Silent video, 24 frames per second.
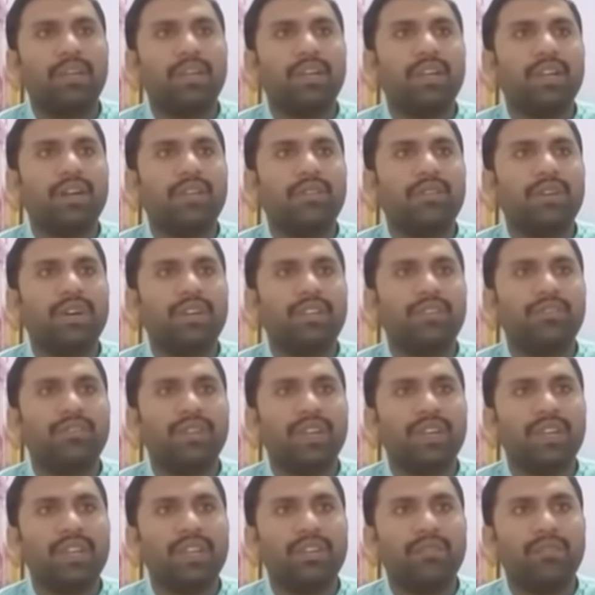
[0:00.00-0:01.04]
Reena was
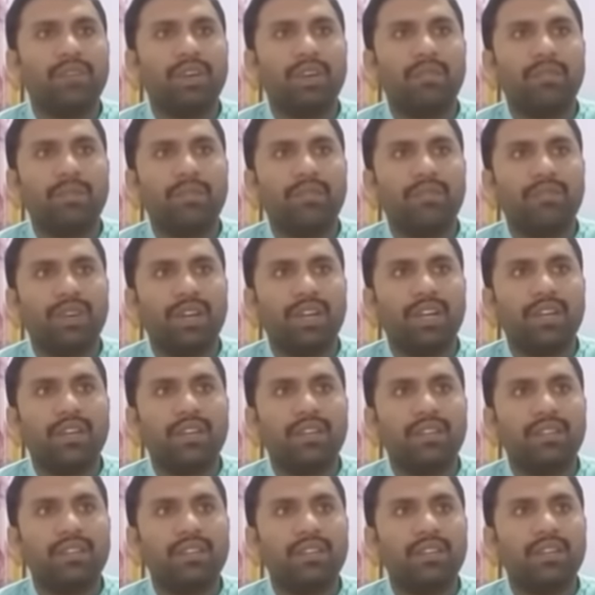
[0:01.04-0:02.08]
waiting for my friend,